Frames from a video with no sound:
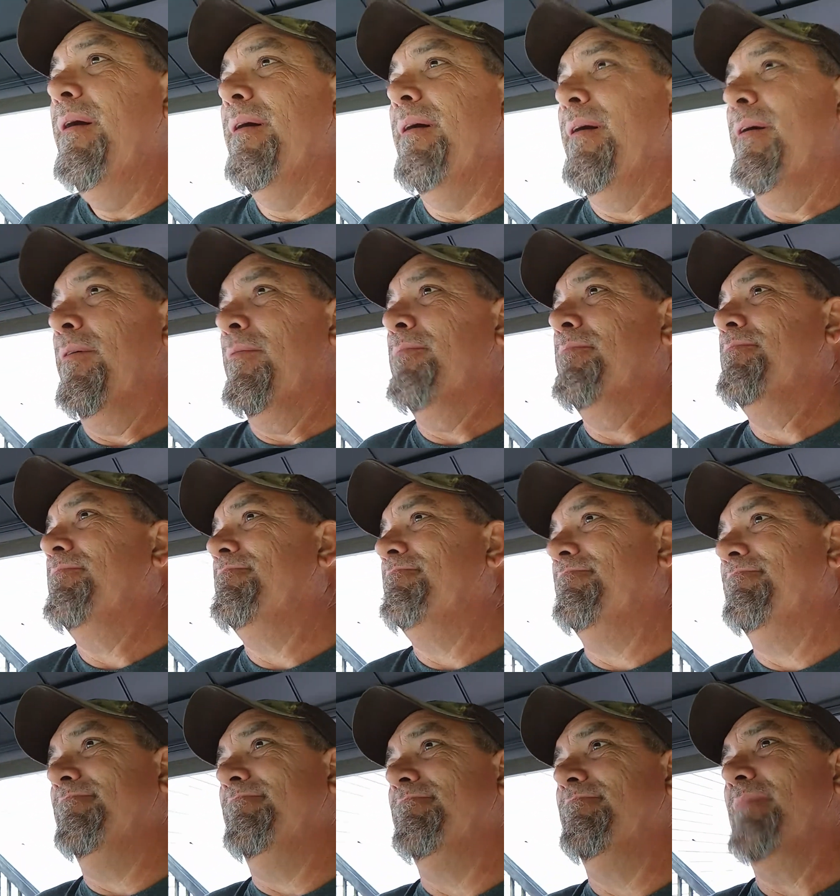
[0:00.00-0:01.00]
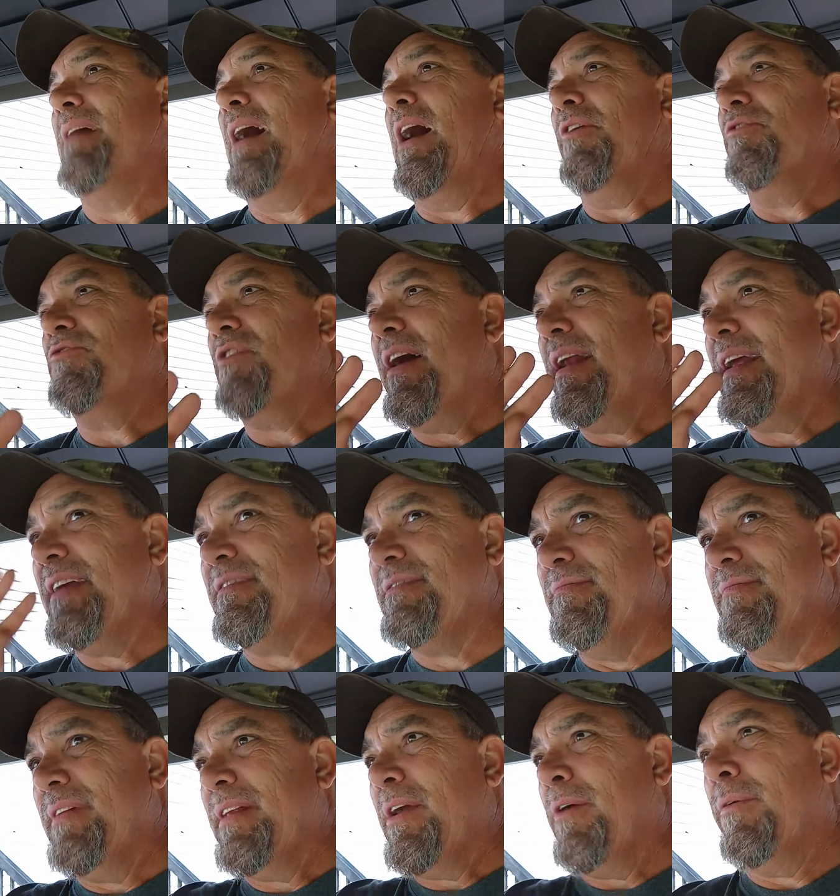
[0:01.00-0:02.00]
Um, I'll try to get
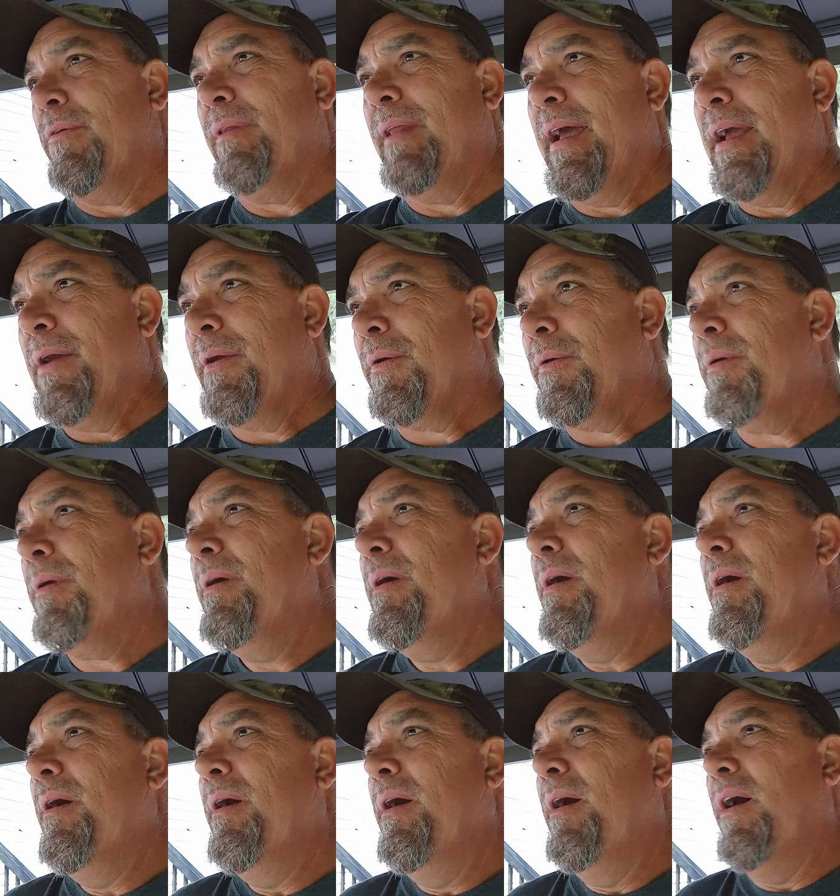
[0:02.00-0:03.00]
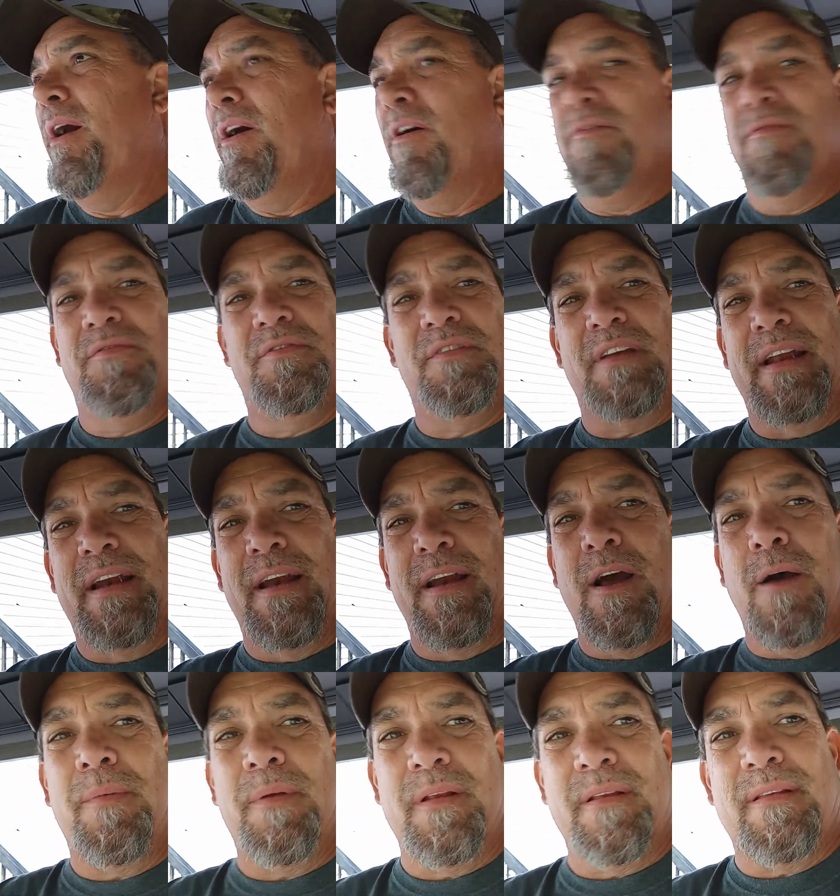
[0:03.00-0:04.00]
some video later of setting it
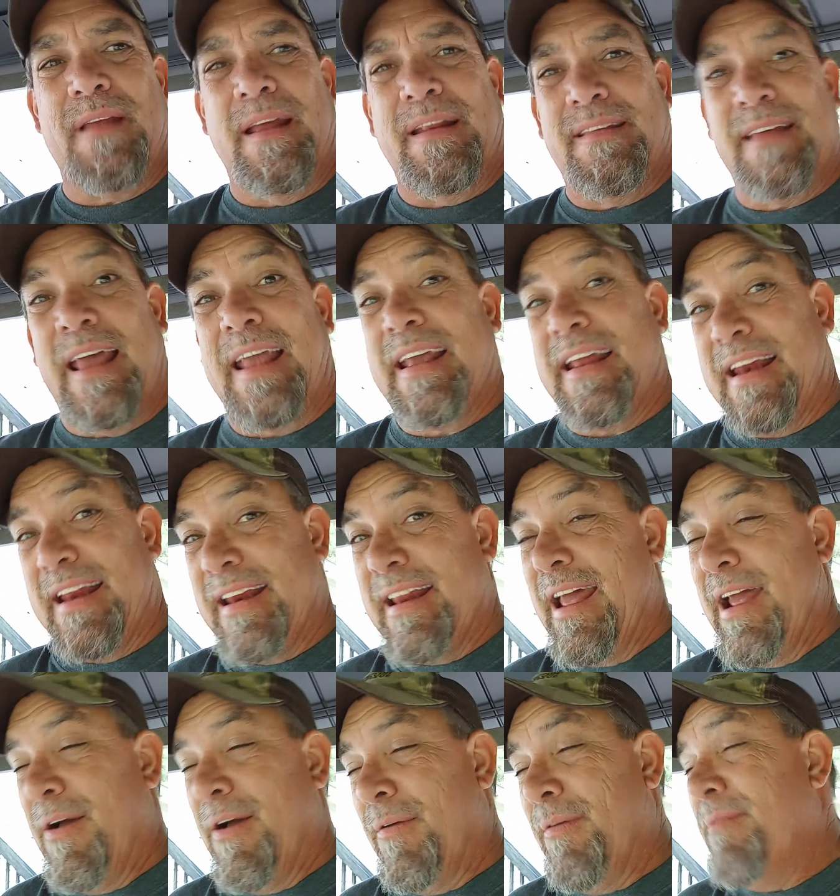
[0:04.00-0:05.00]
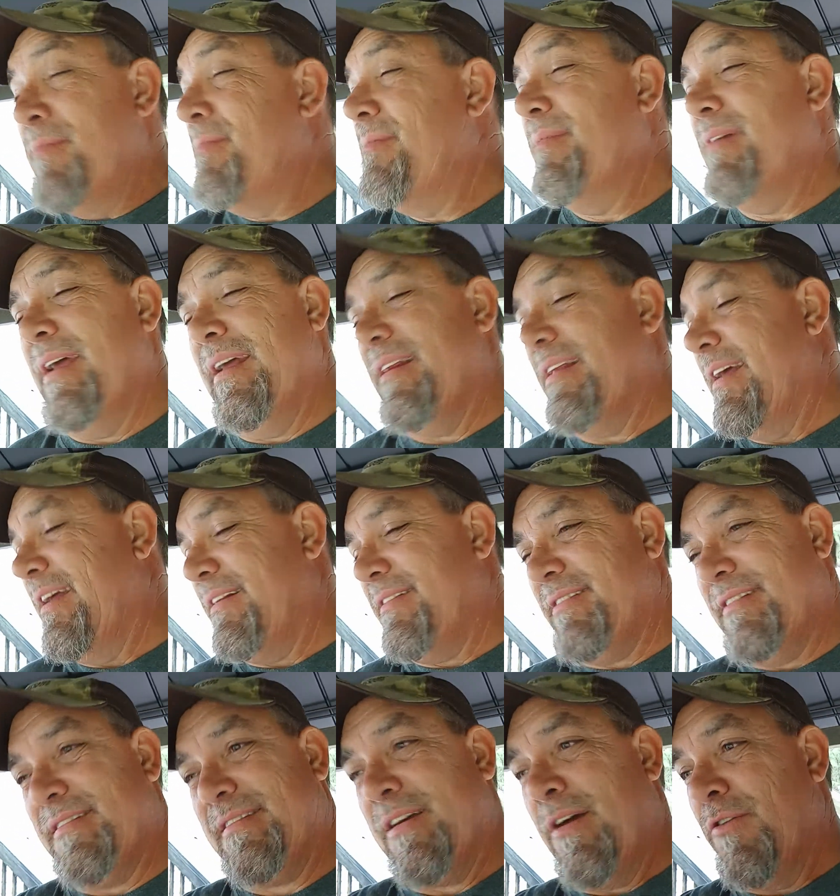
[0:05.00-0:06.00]
up and, and taking it down. It, it
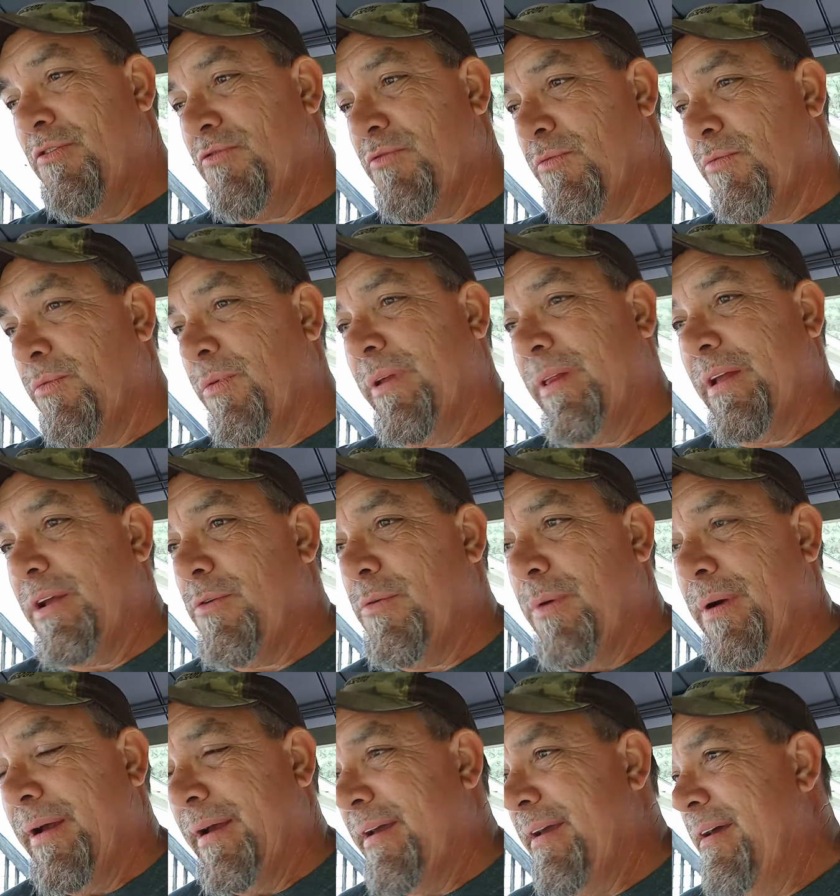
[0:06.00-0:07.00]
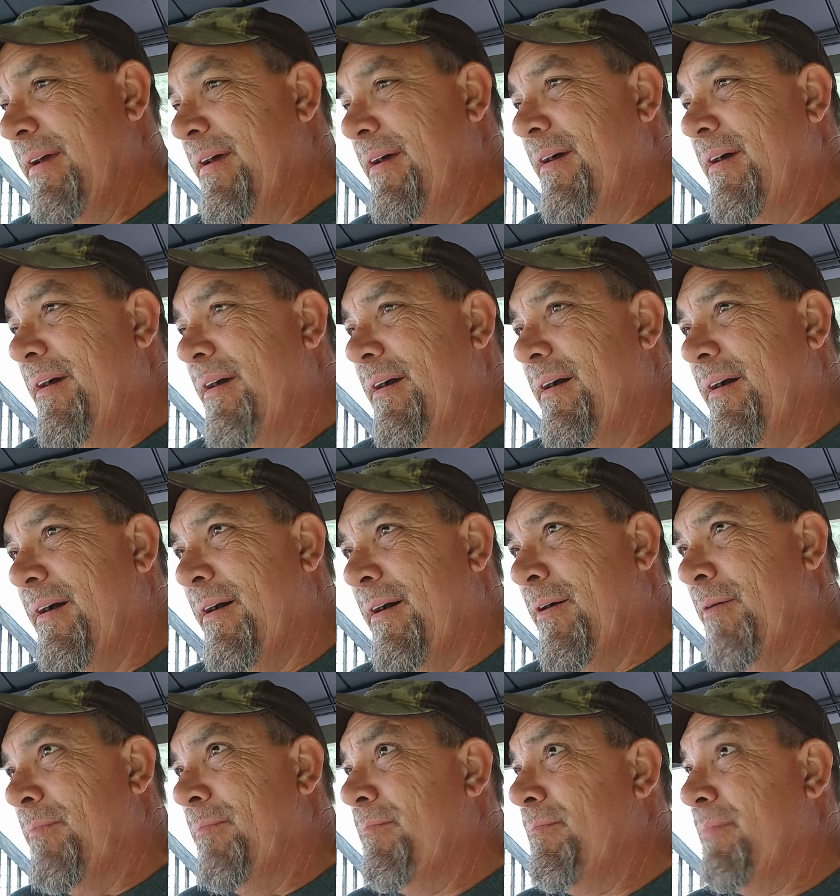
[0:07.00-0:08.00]
just goes really quick.
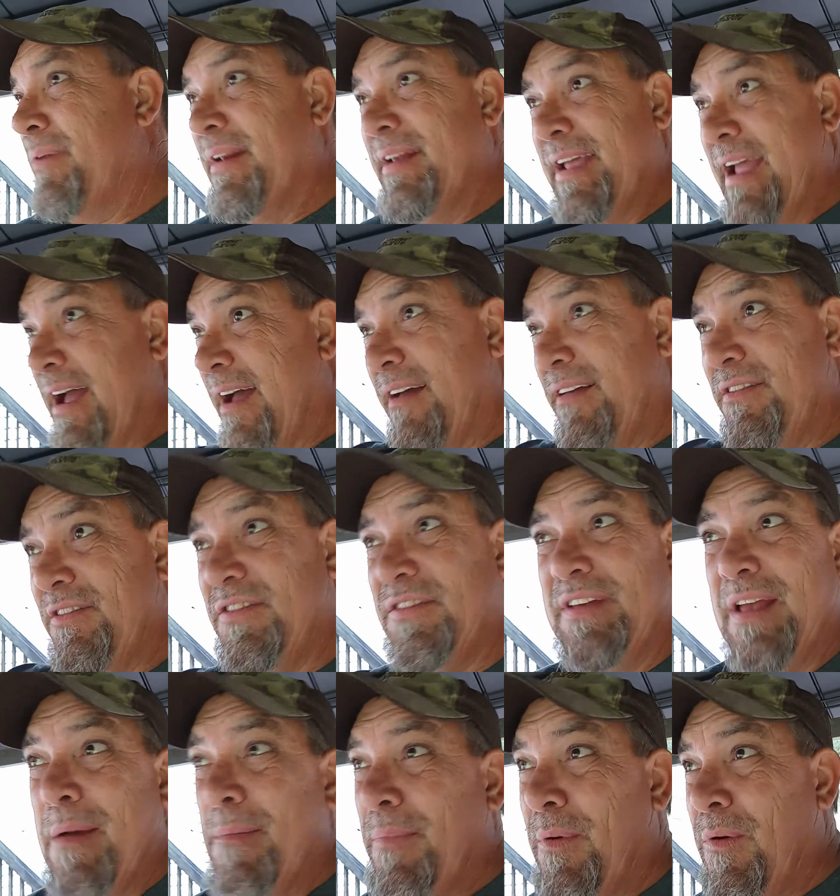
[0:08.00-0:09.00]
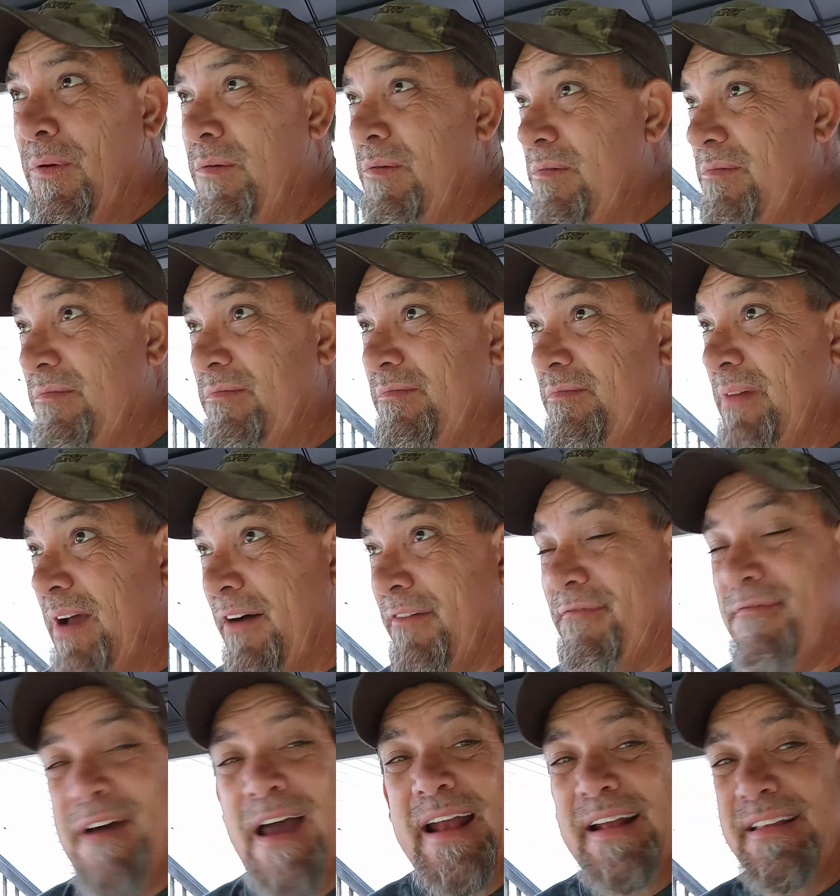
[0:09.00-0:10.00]
Um, but yeah, simple,
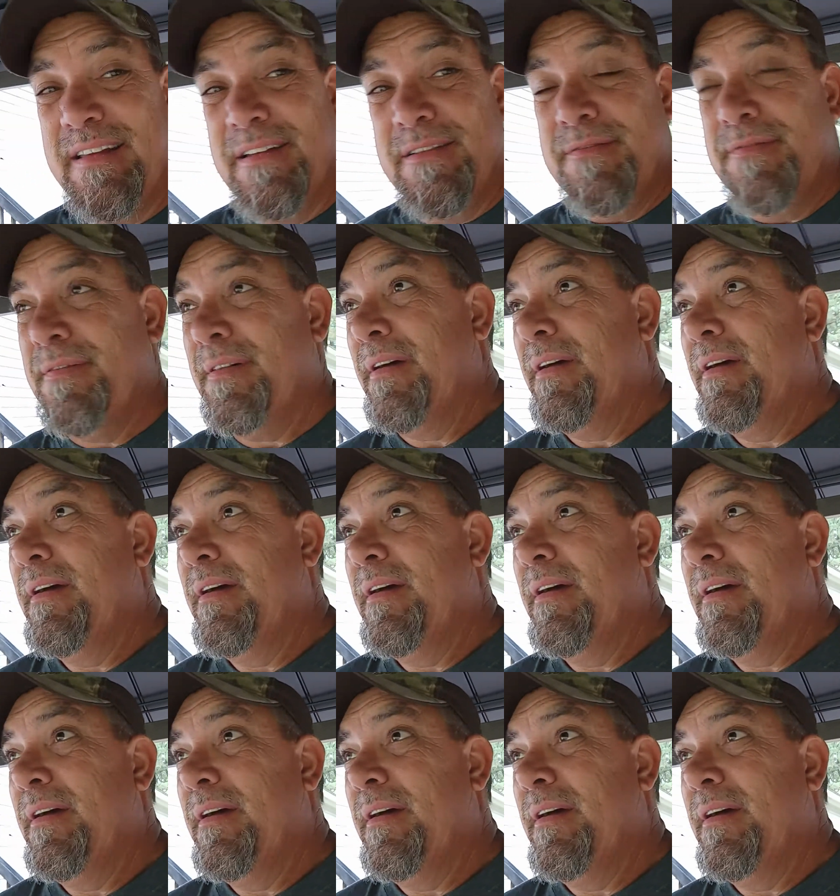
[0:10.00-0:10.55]
effective,